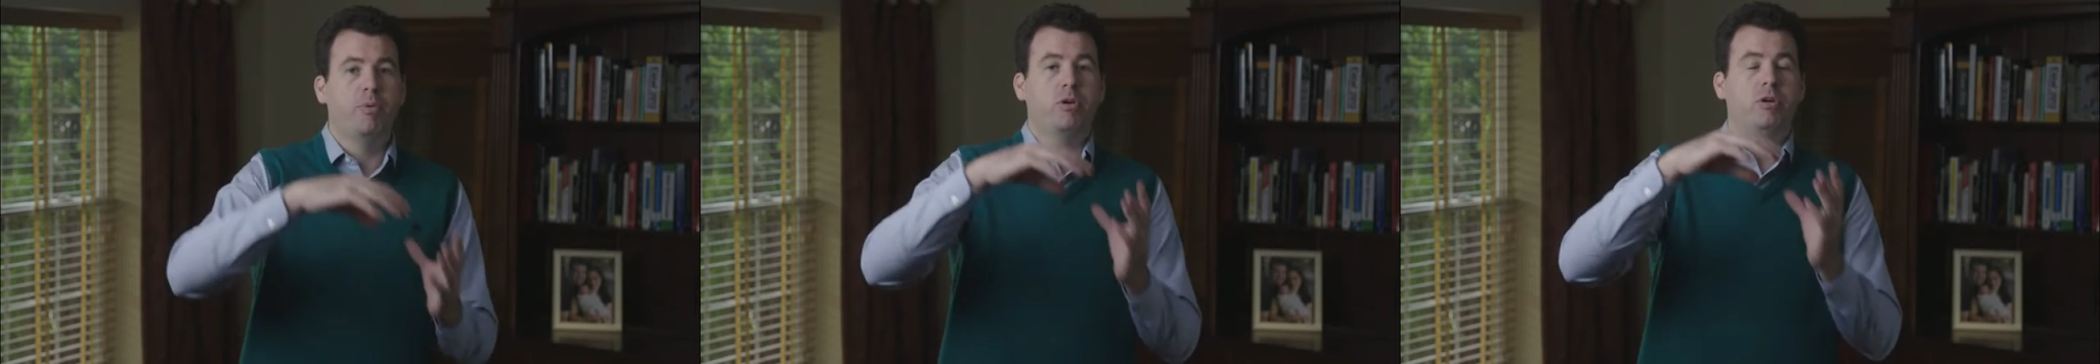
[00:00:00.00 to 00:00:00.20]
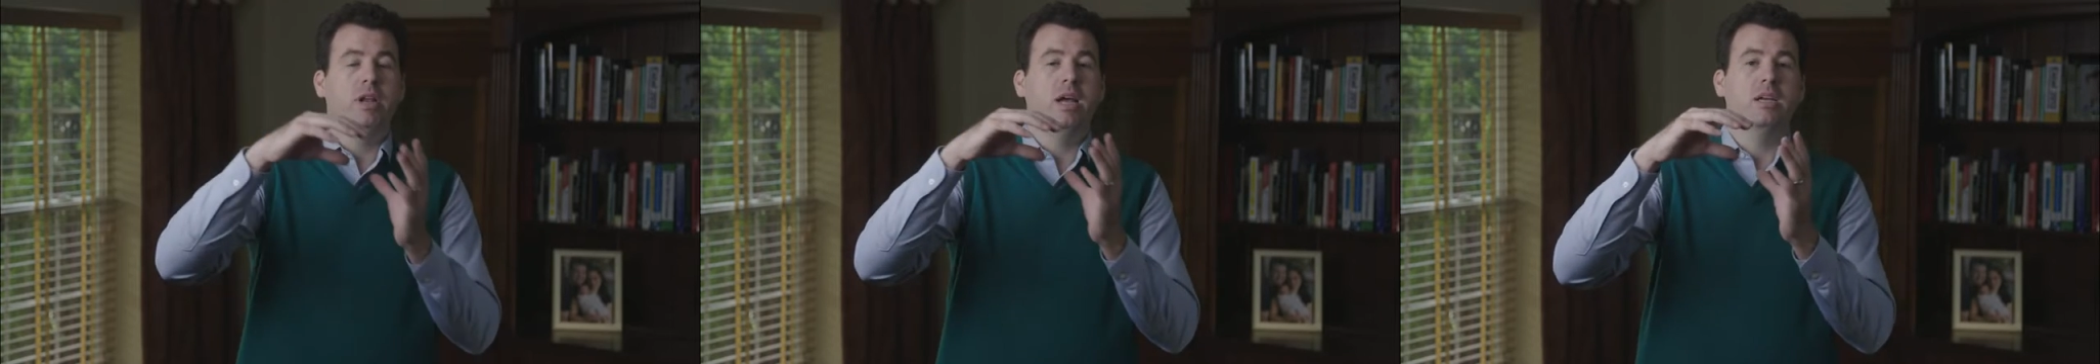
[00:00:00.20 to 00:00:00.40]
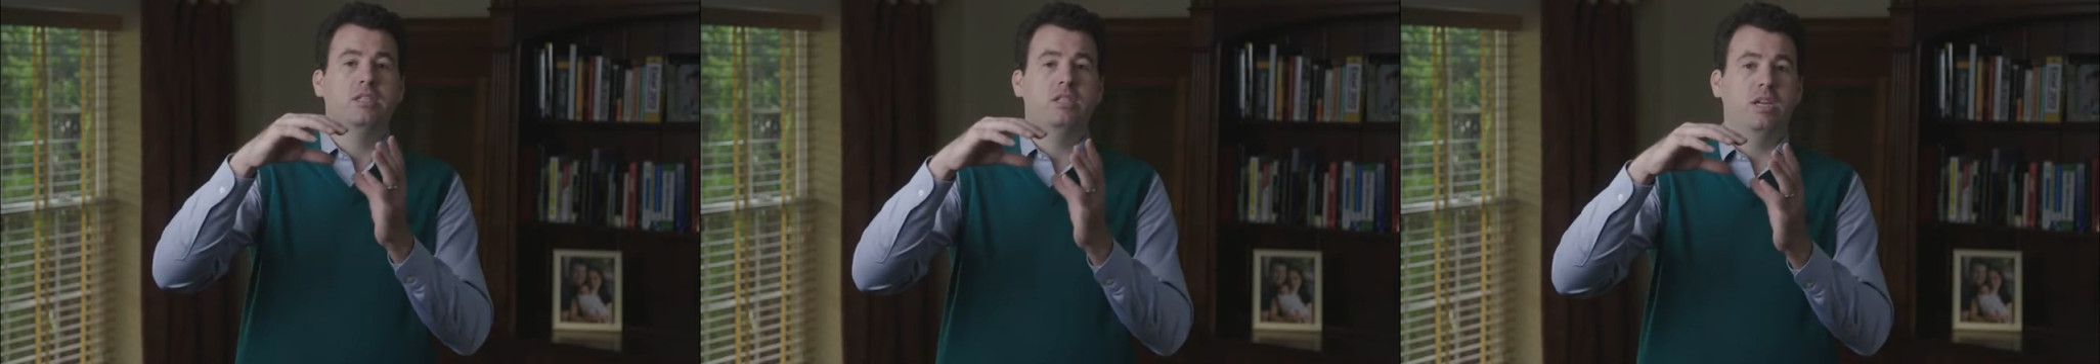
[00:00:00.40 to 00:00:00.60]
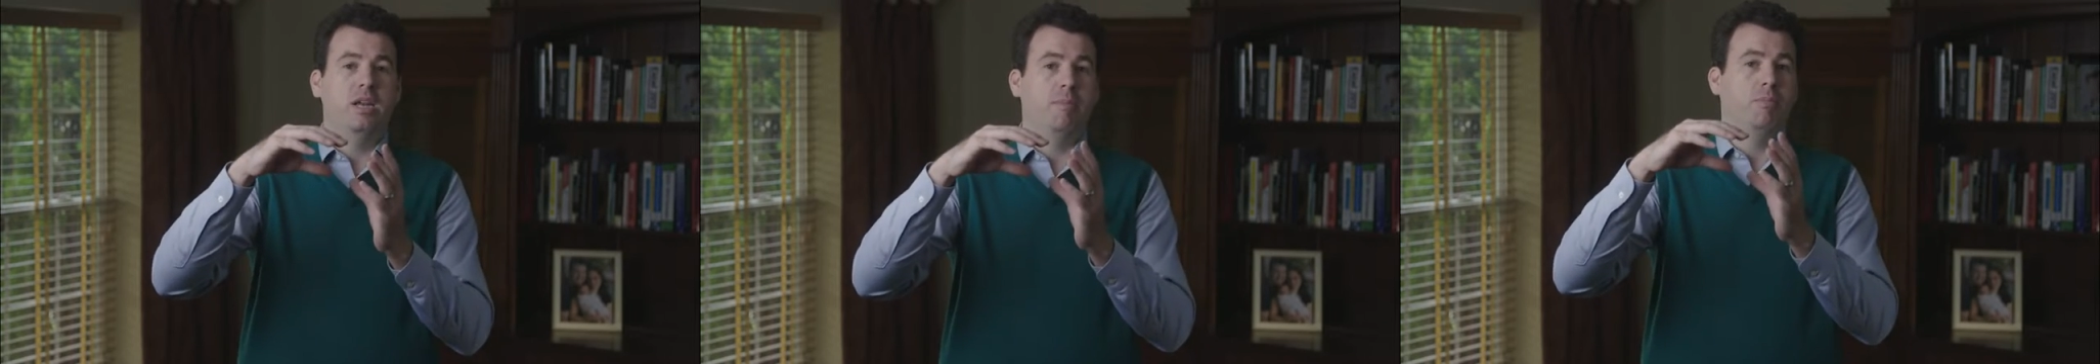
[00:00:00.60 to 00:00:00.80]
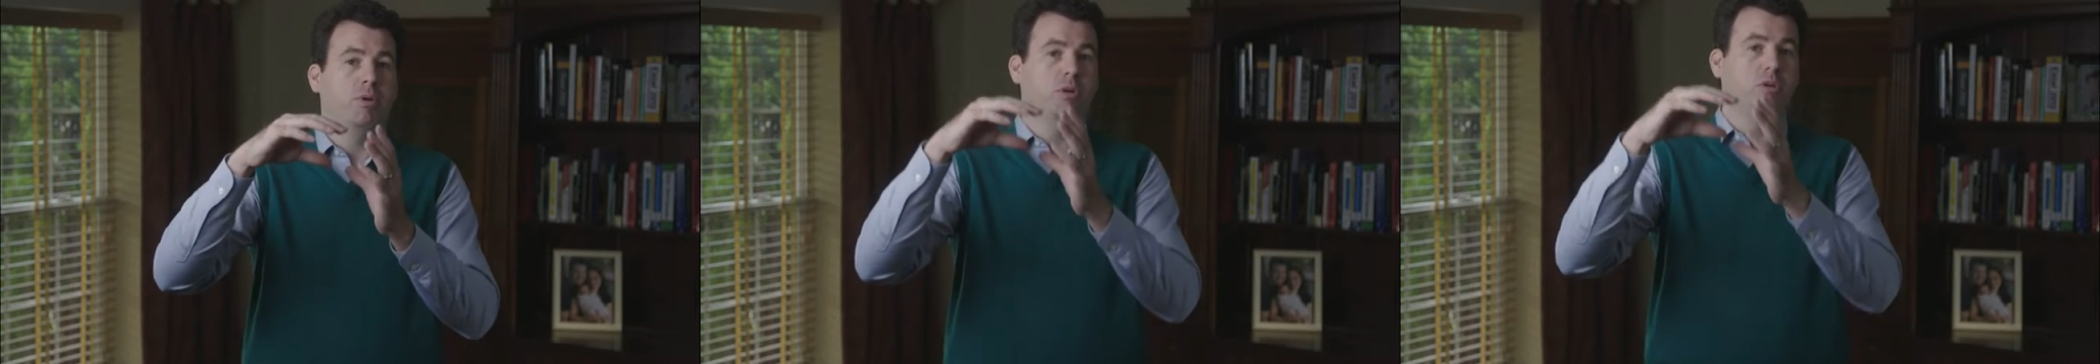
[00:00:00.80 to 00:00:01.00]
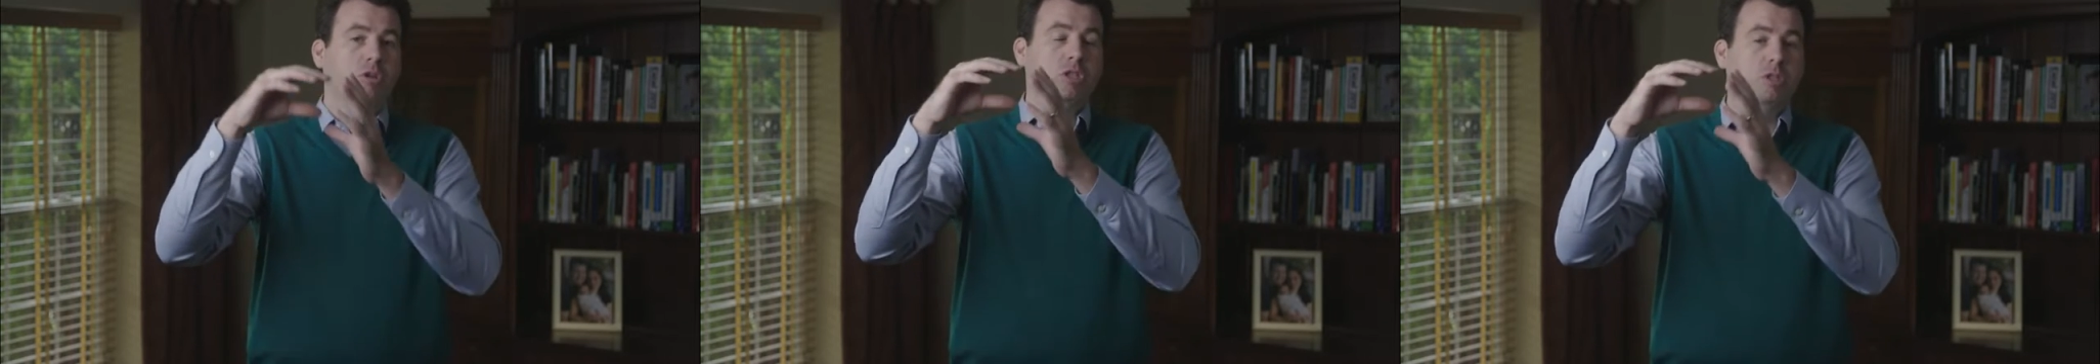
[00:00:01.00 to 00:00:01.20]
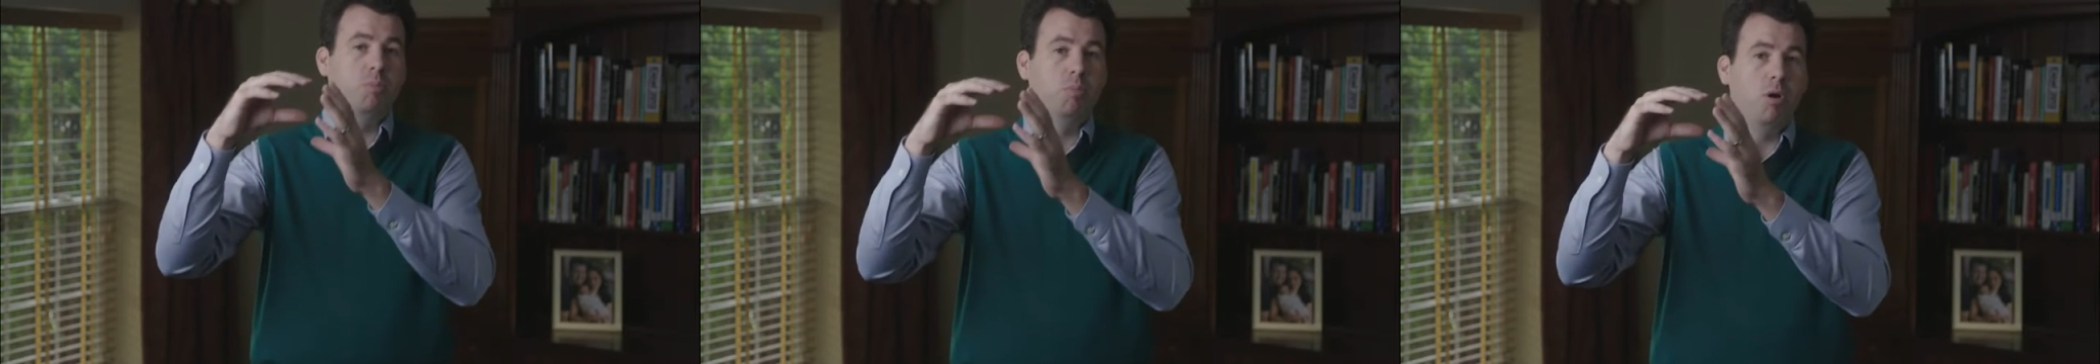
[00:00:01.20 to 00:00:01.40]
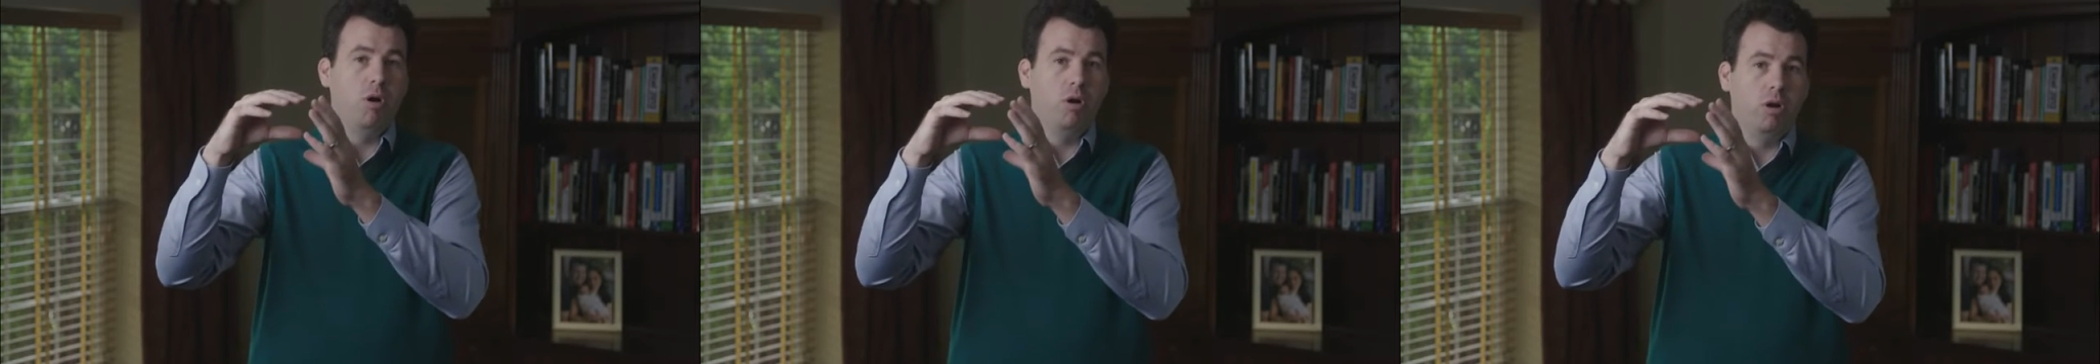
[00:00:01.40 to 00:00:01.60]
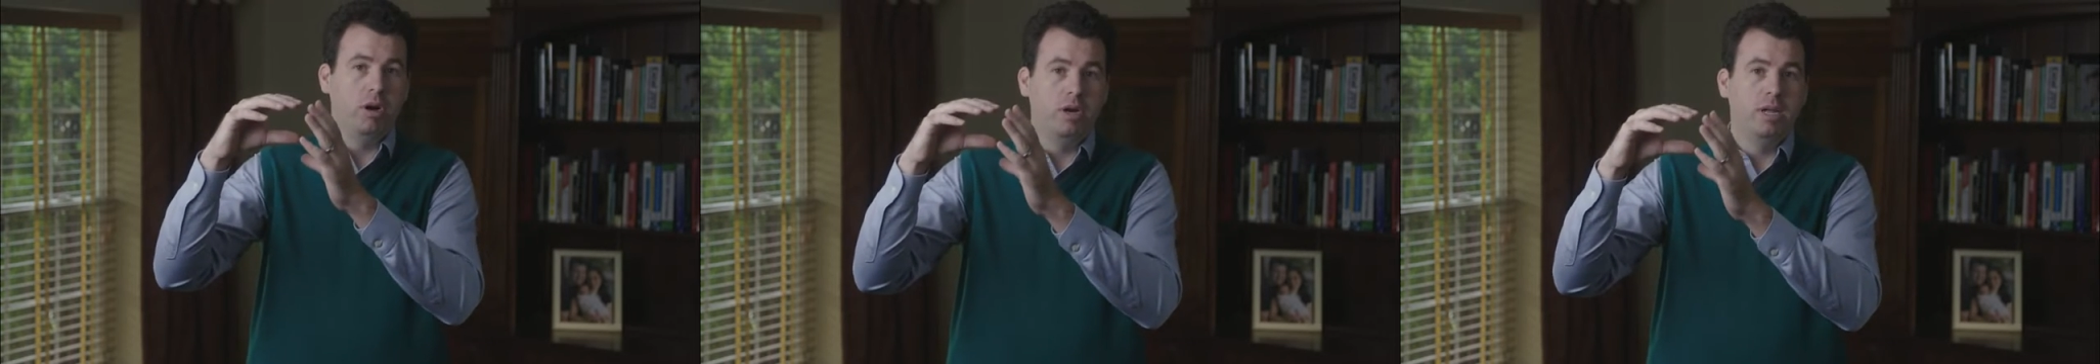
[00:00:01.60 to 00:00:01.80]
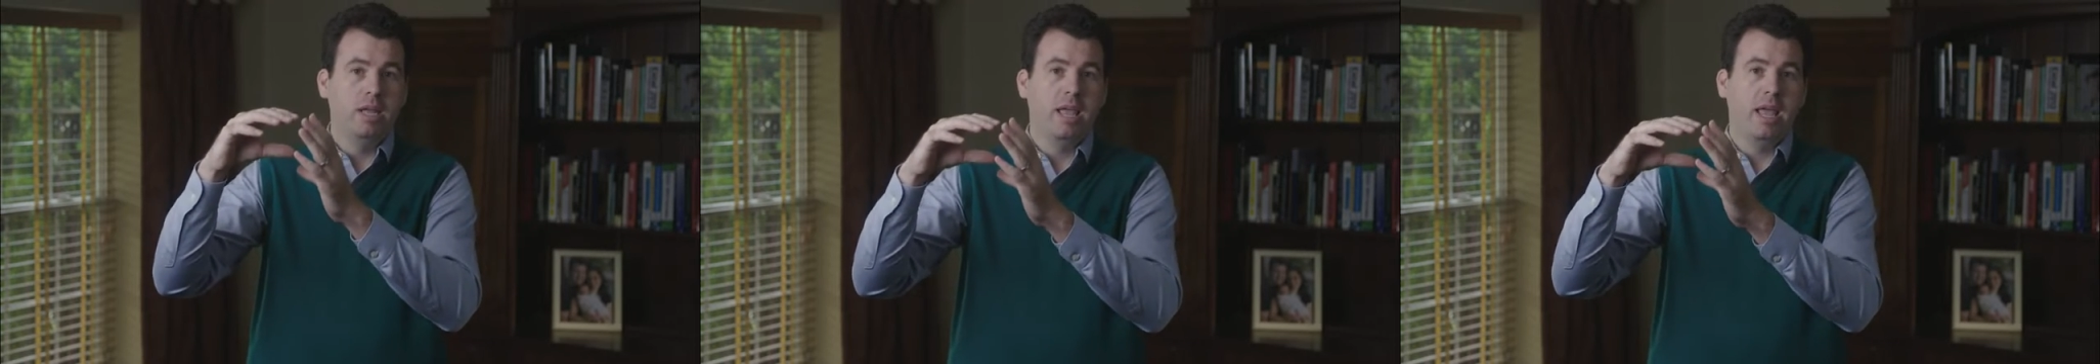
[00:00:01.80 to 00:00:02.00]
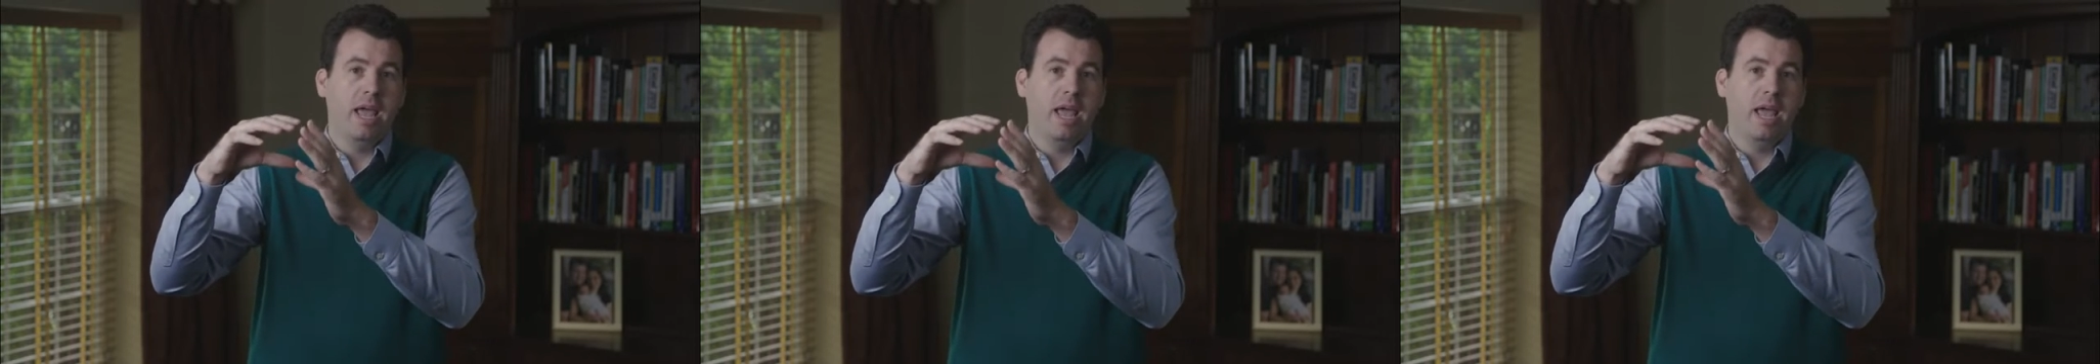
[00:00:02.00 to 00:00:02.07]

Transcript: production and produce more